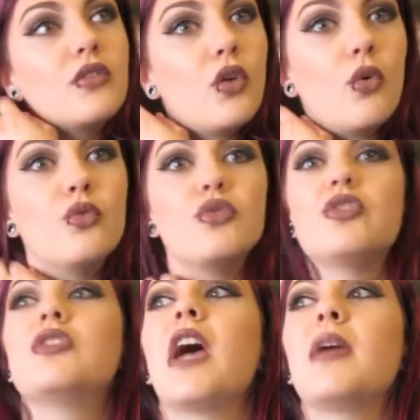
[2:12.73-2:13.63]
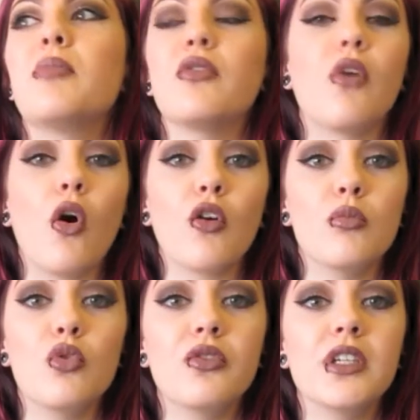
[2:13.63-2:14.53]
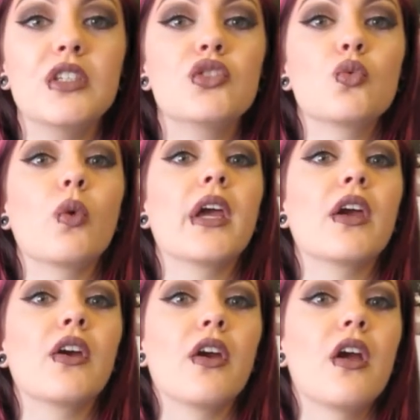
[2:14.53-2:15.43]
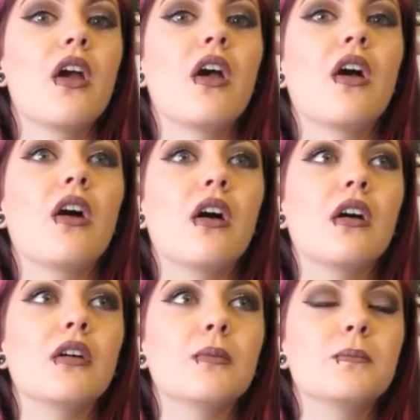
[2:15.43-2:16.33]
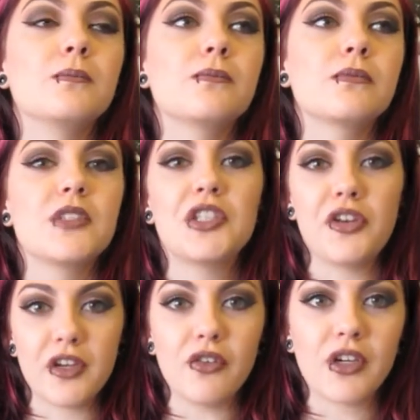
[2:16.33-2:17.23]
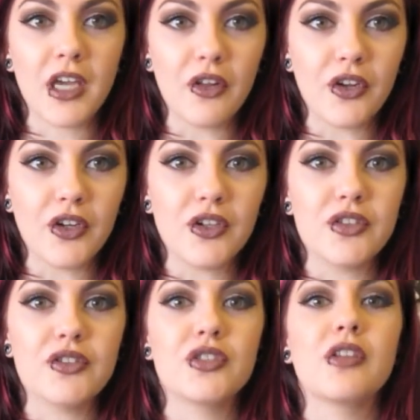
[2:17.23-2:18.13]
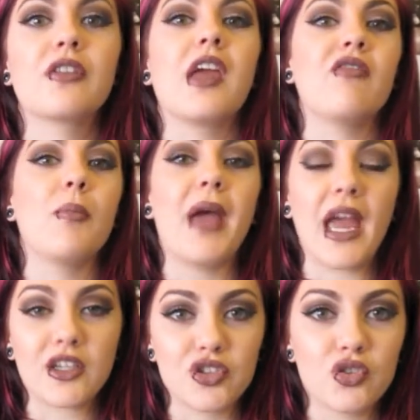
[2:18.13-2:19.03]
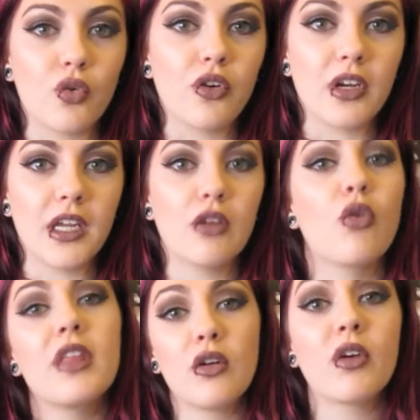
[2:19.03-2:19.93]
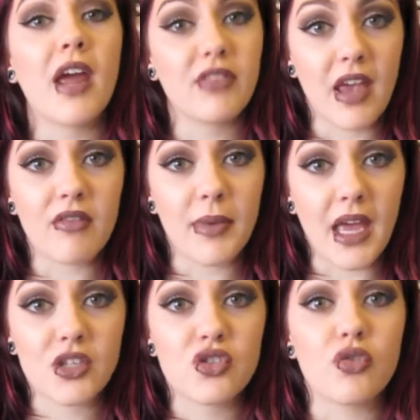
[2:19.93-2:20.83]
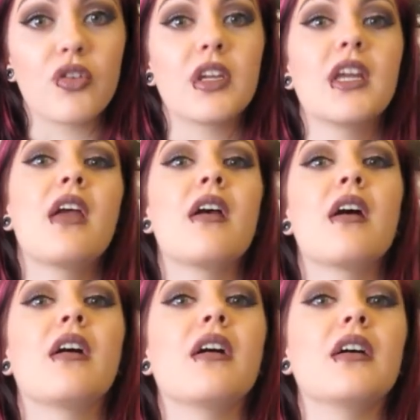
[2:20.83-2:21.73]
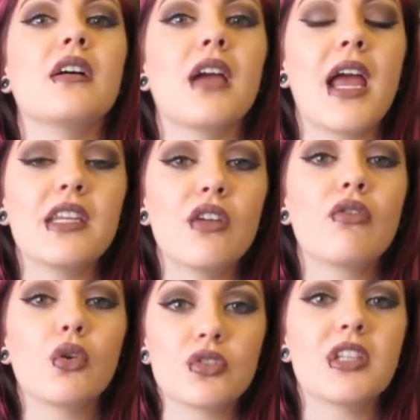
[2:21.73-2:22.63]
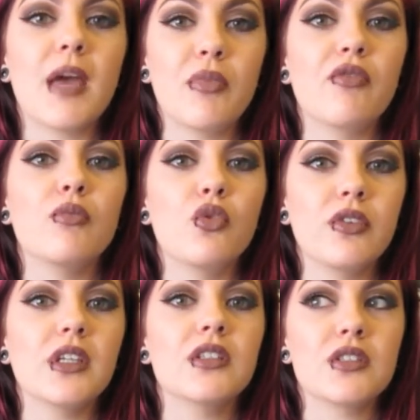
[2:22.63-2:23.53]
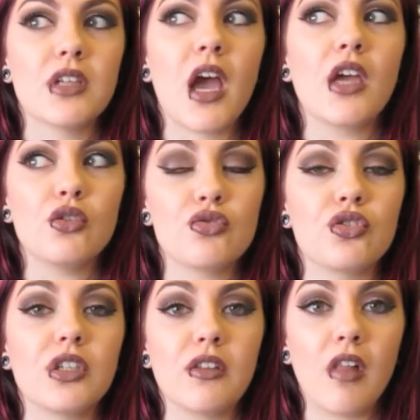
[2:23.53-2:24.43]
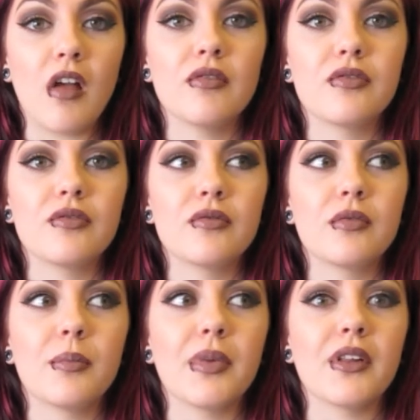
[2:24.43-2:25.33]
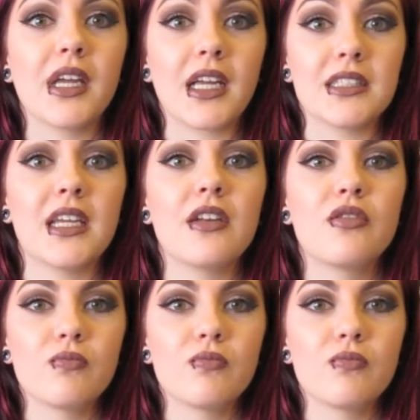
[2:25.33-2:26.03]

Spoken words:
those type of horror movies where serial killers, they have a backstory, or they don't have to have a backstory. Any of those type of movies I usually love, but like I said,